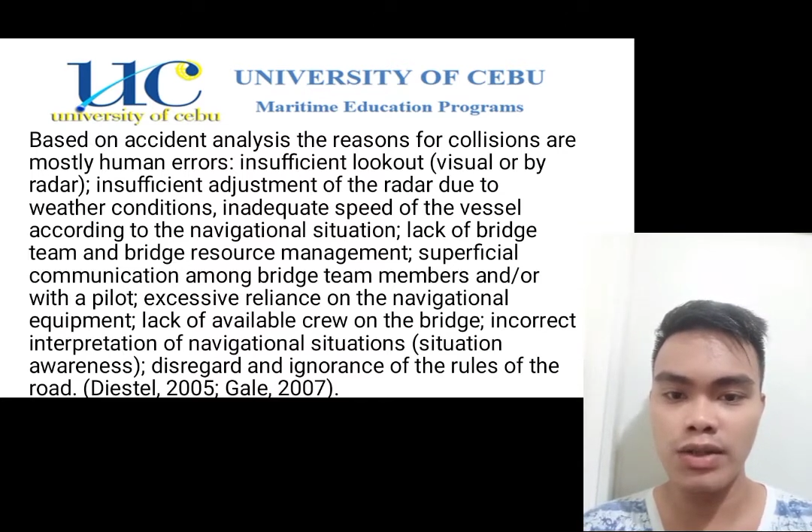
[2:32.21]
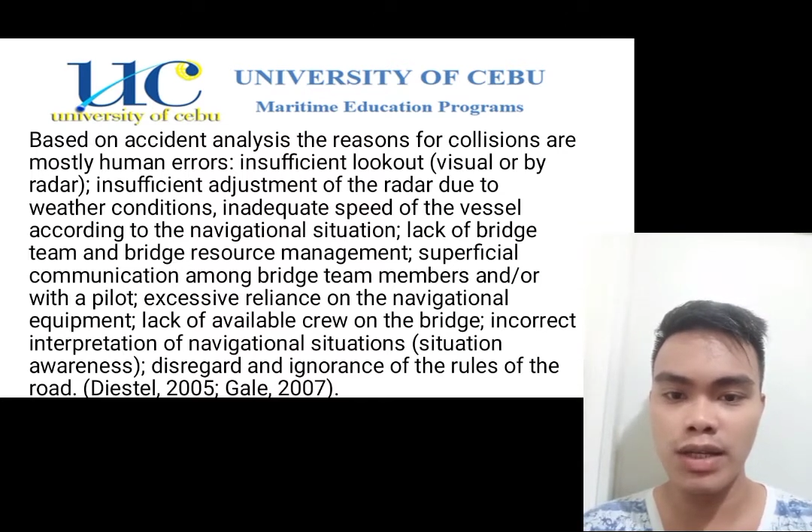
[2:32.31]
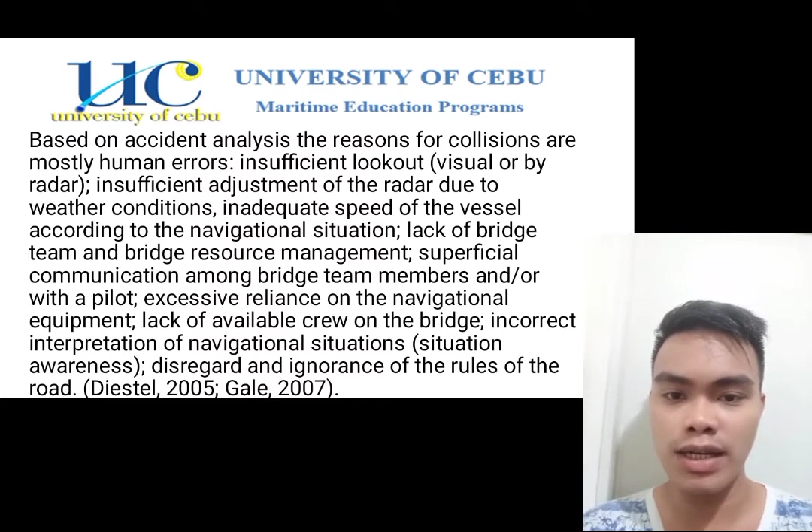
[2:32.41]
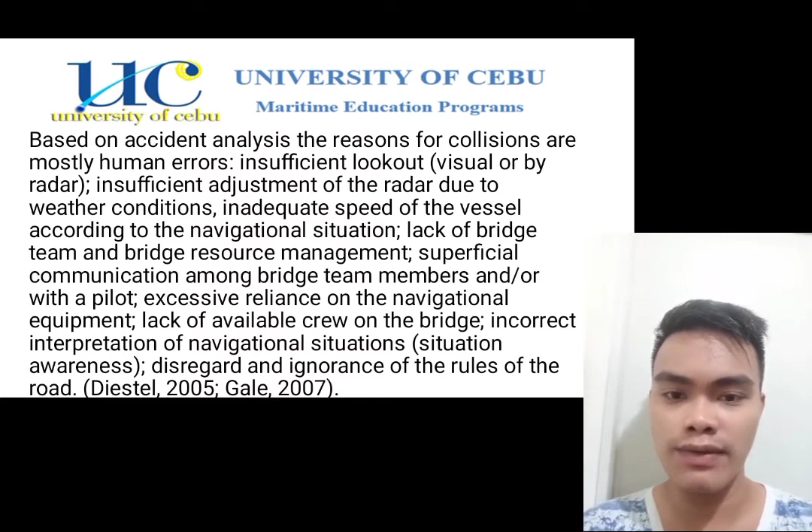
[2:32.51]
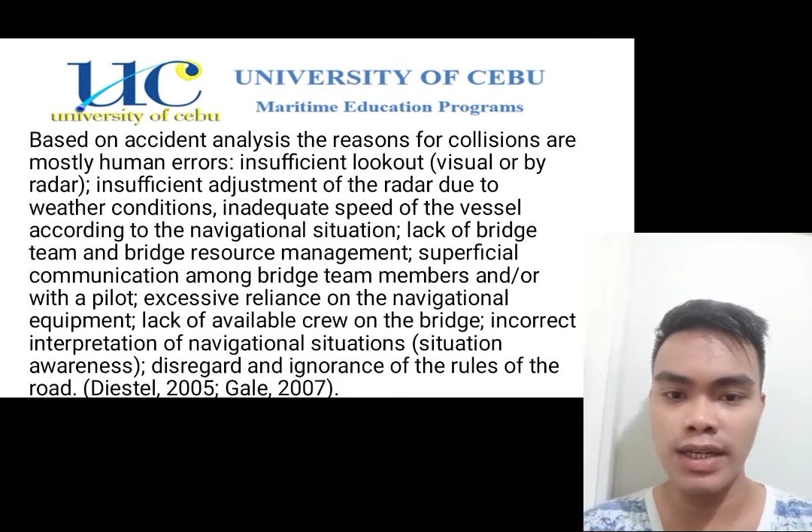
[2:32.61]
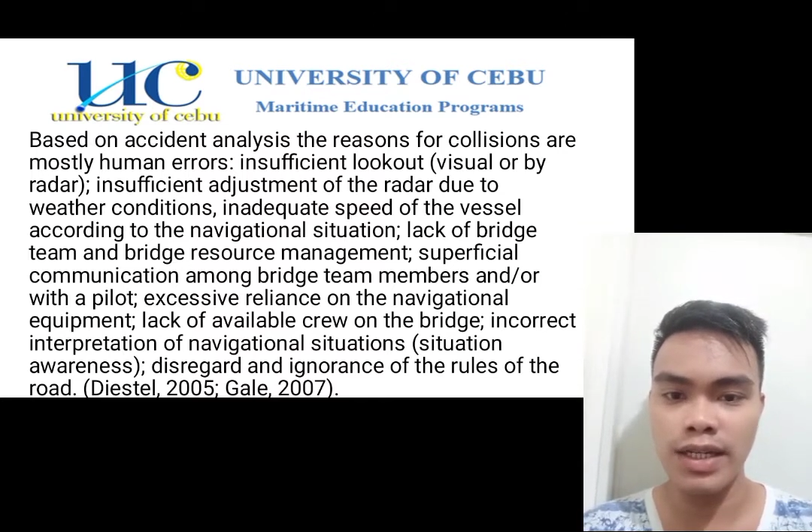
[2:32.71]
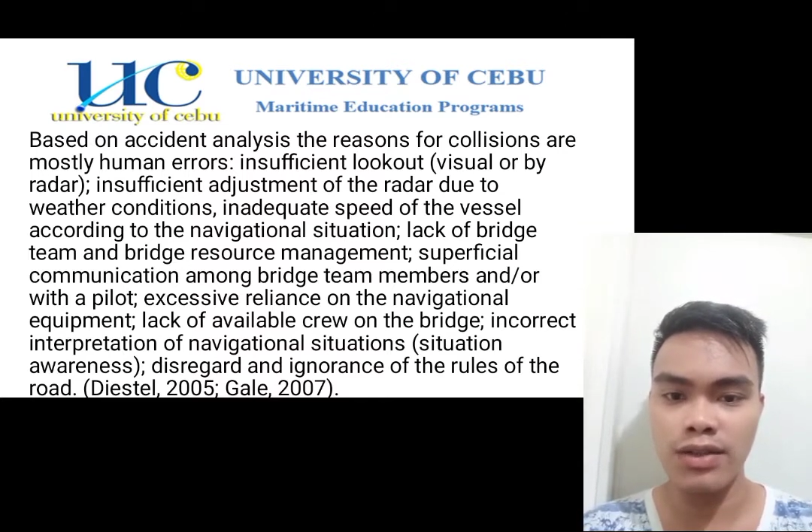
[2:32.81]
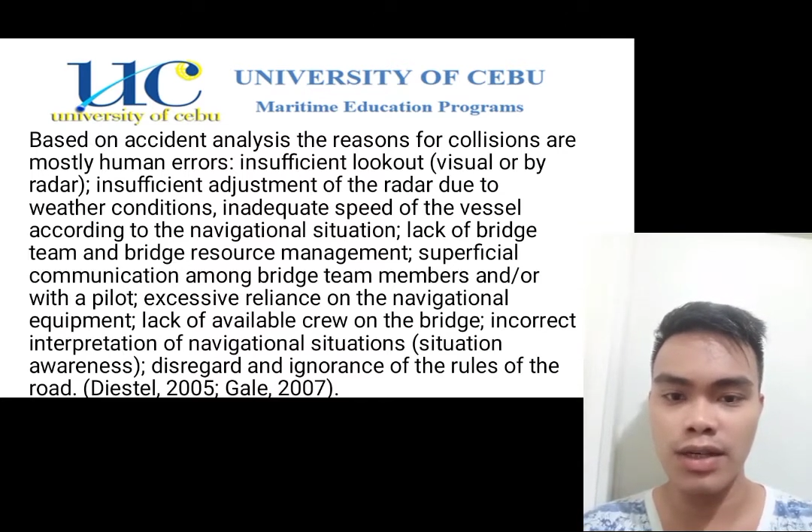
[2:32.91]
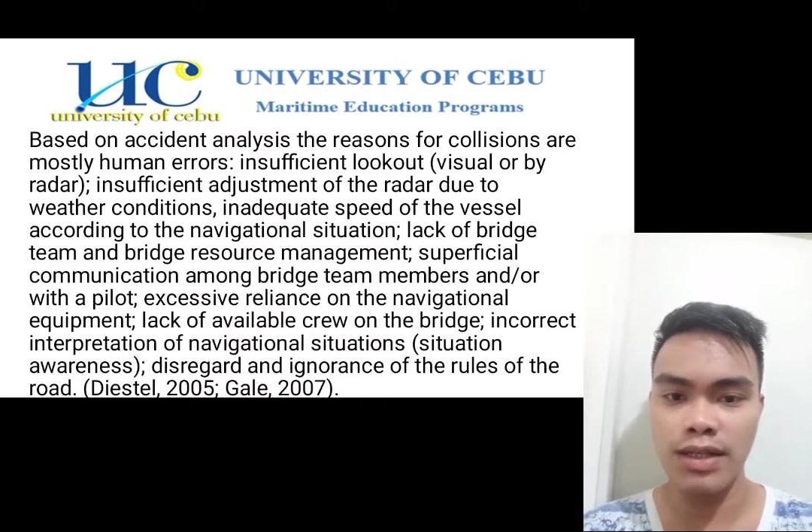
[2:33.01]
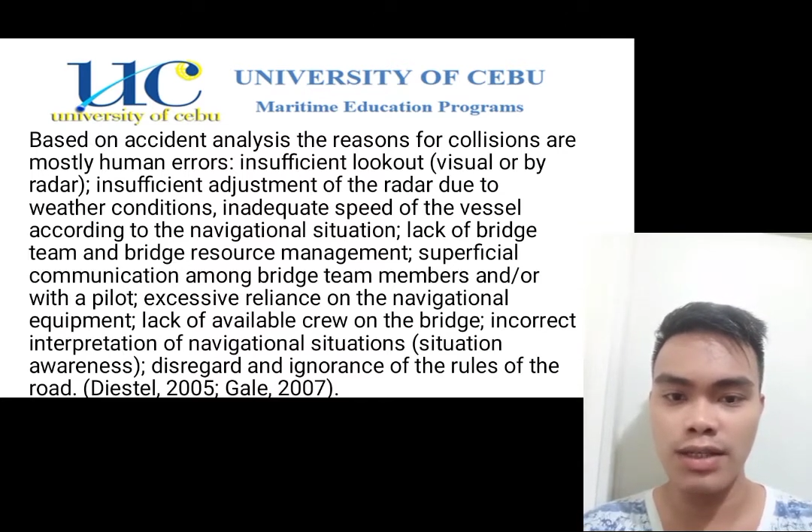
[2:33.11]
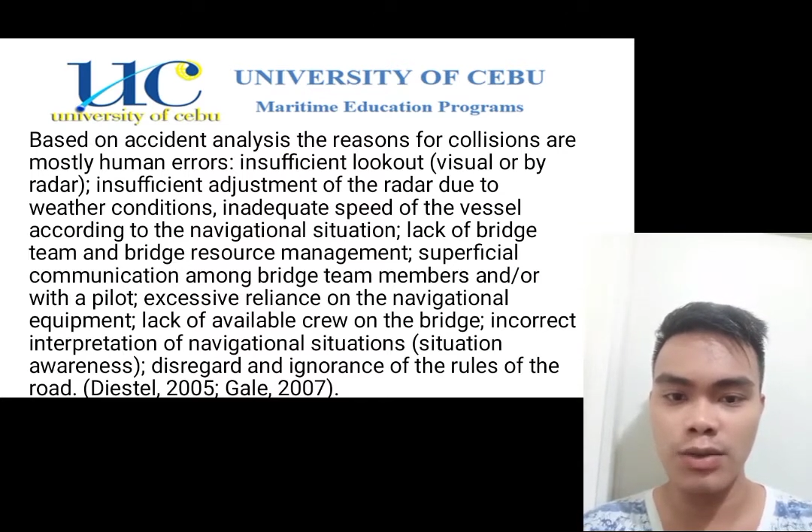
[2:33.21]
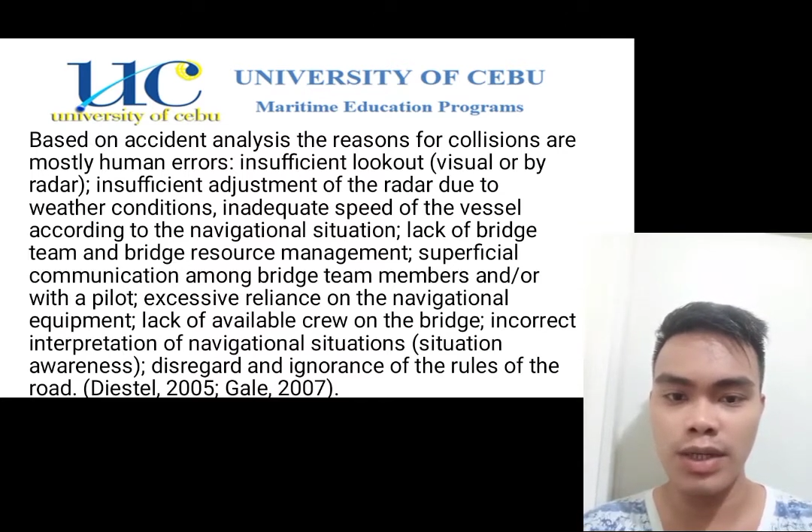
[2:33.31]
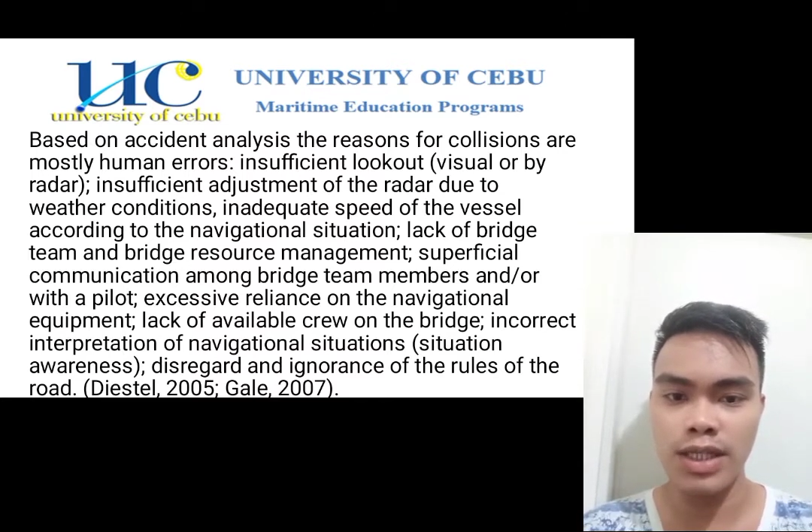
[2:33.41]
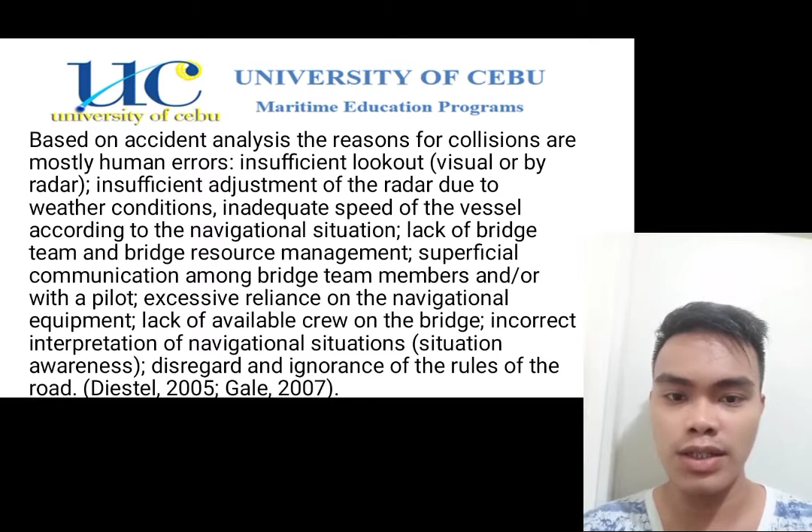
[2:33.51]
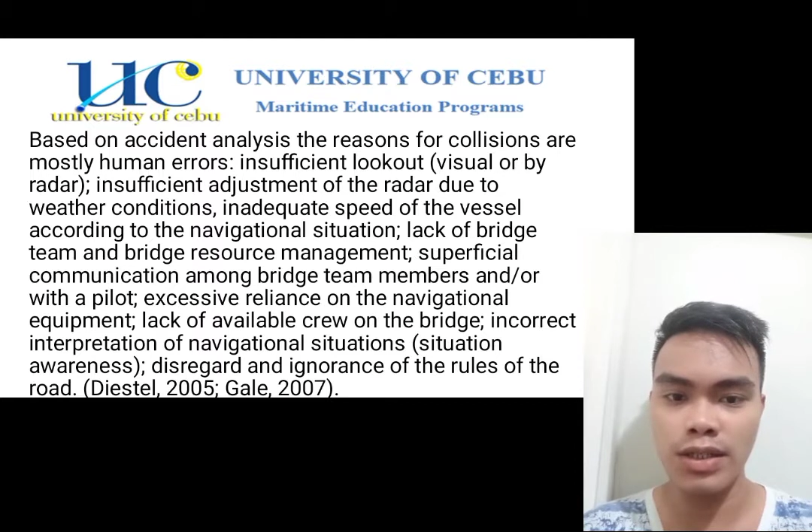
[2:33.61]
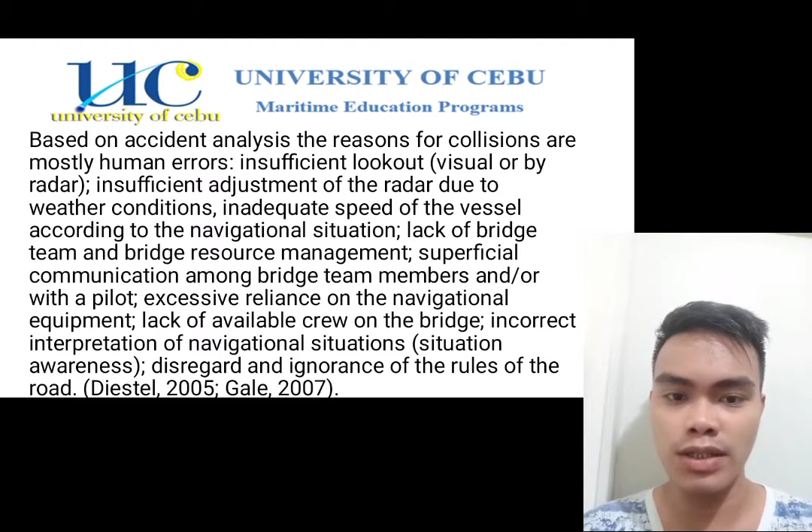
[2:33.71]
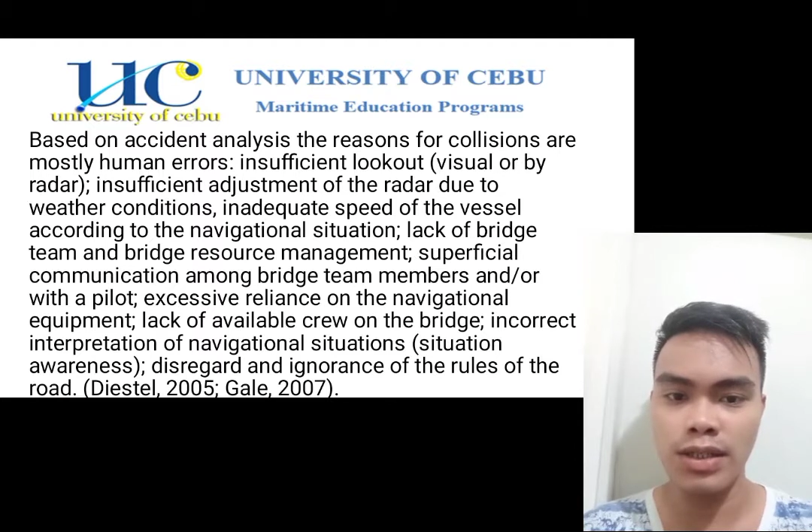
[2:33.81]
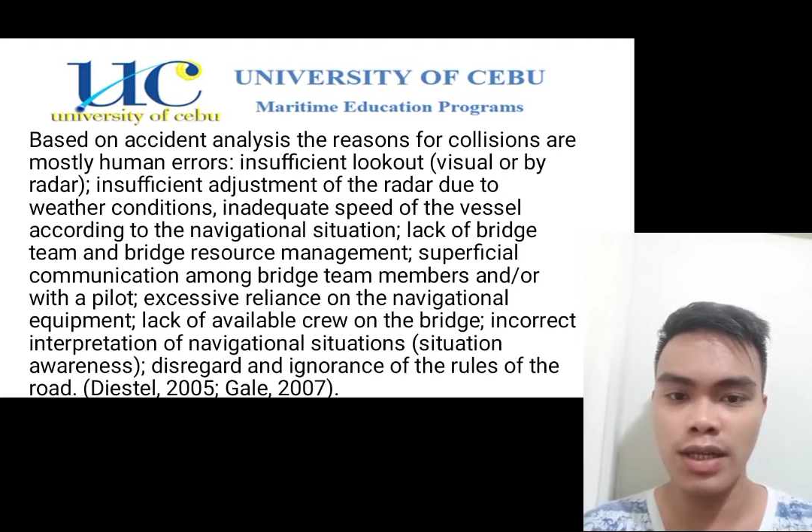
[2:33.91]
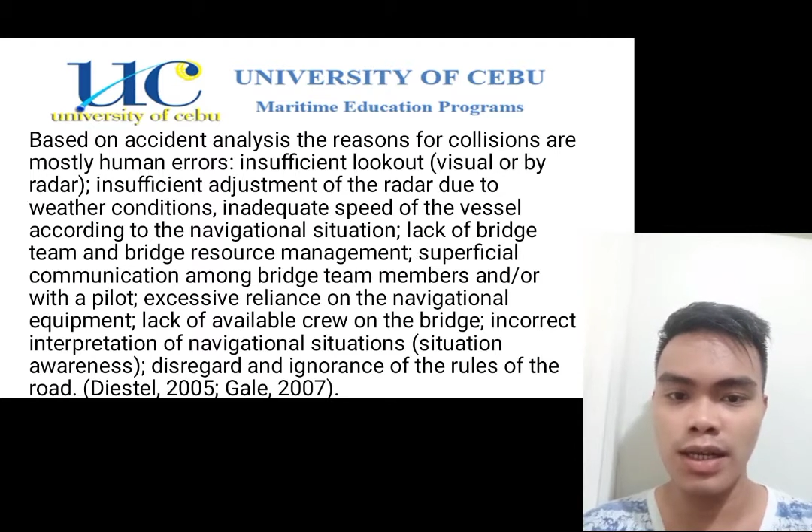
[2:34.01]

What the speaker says: to the navigational situations,